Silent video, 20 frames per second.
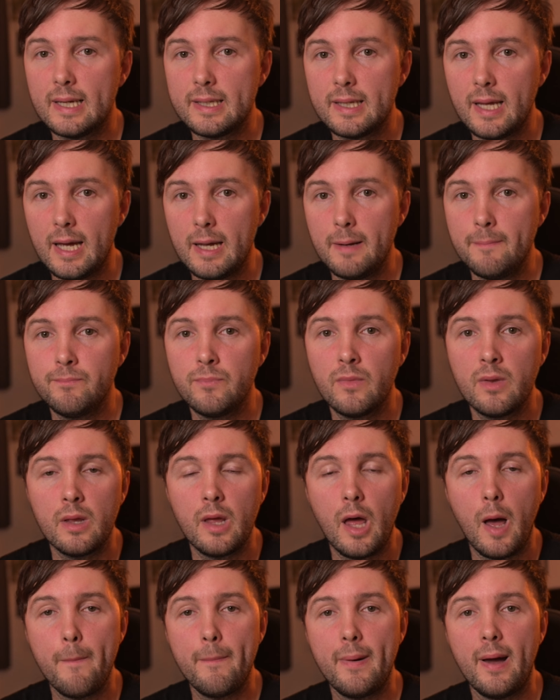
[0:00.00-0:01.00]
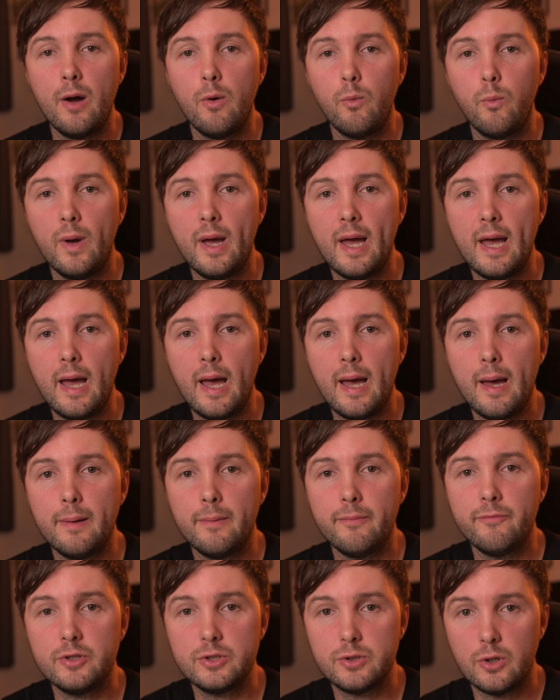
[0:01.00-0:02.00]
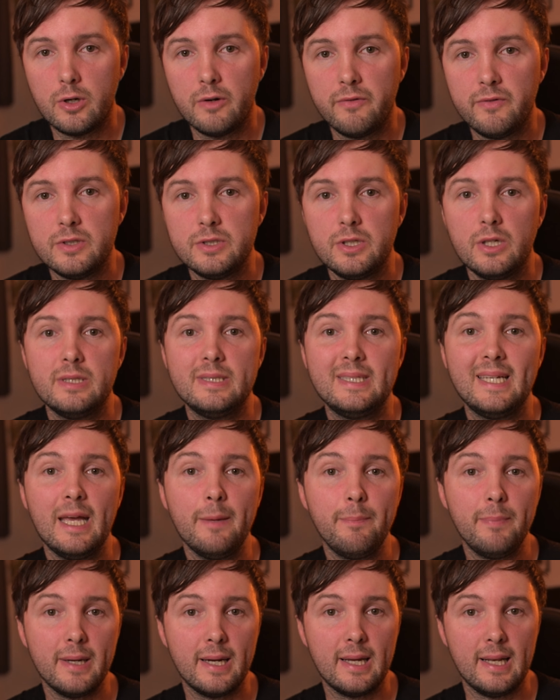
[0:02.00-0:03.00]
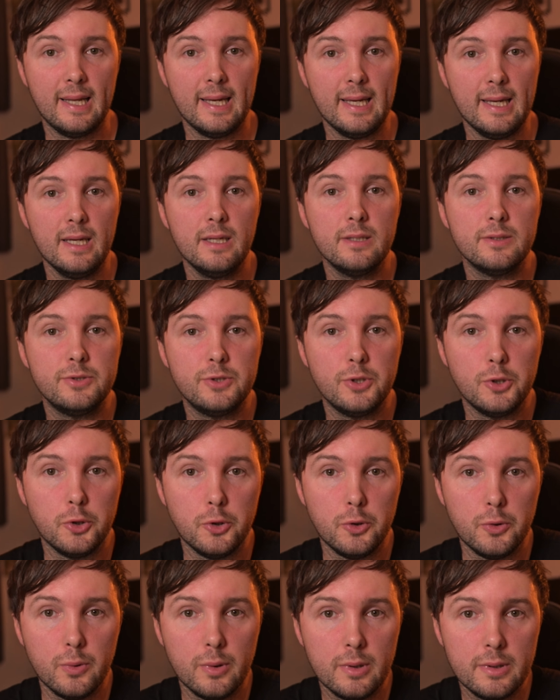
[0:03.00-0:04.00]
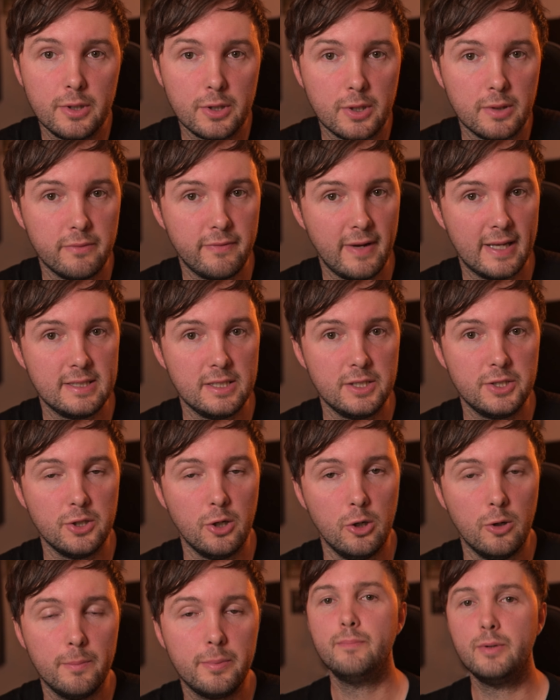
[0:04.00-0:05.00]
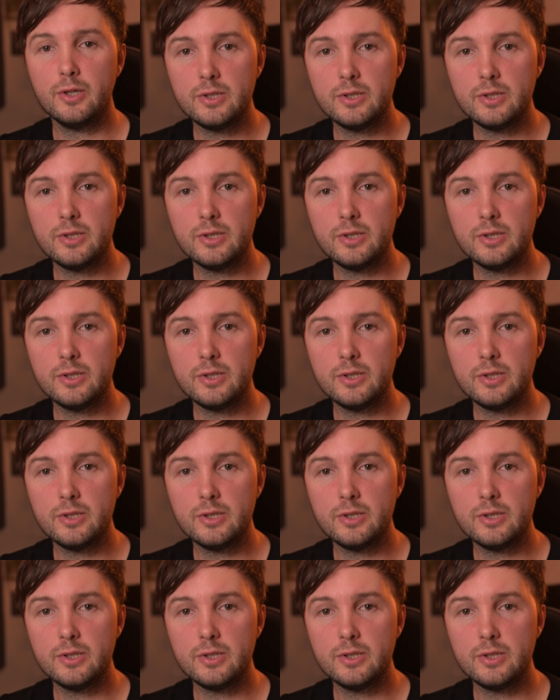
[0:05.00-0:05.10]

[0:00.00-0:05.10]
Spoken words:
that day about where photographers typically do the confetti shot,